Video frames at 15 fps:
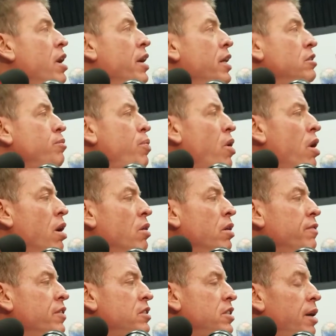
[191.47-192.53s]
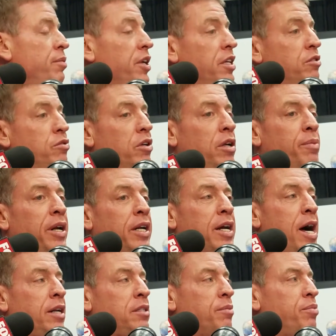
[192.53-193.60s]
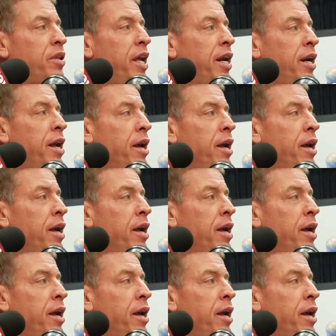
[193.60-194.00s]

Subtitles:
on his part or if it's something he's really been contemplating.